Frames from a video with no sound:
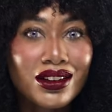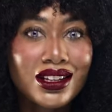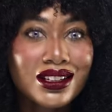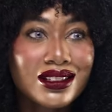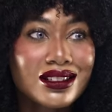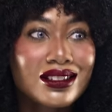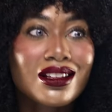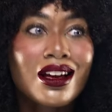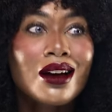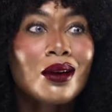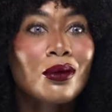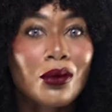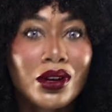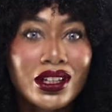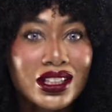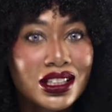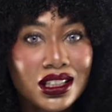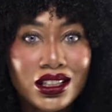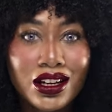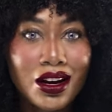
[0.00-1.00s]
that's not
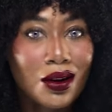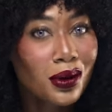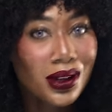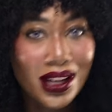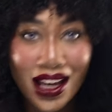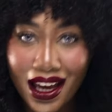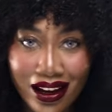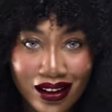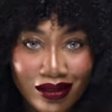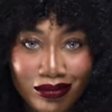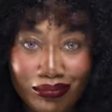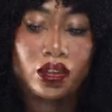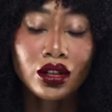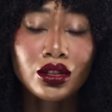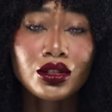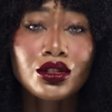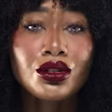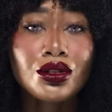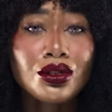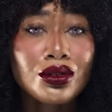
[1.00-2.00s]
ready to go yet.
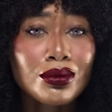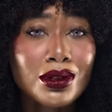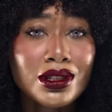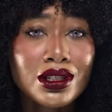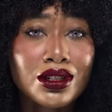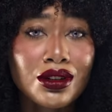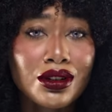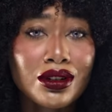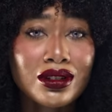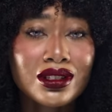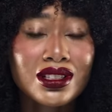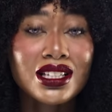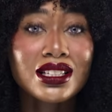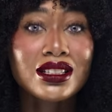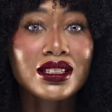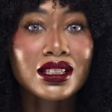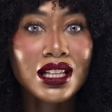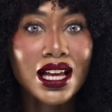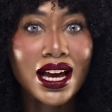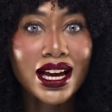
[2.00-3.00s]
Choose materials that
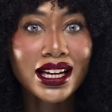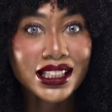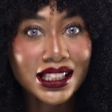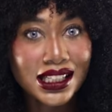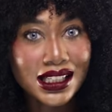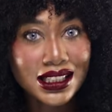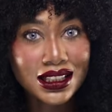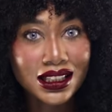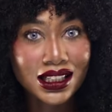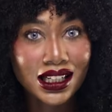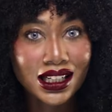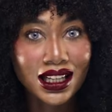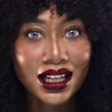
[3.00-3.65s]
slide easily